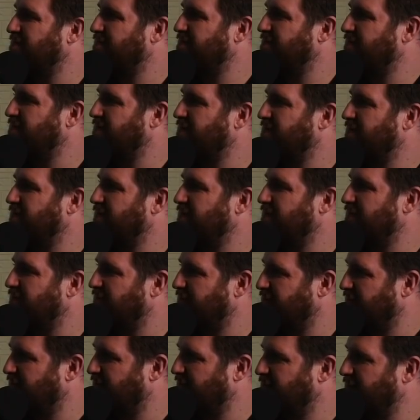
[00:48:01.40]

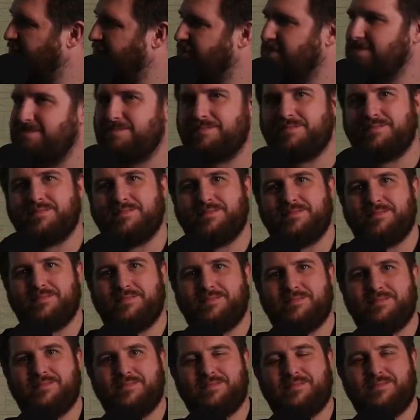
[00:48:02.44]

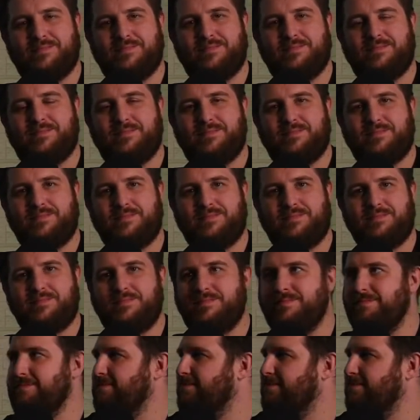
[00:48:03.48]
(not speaking)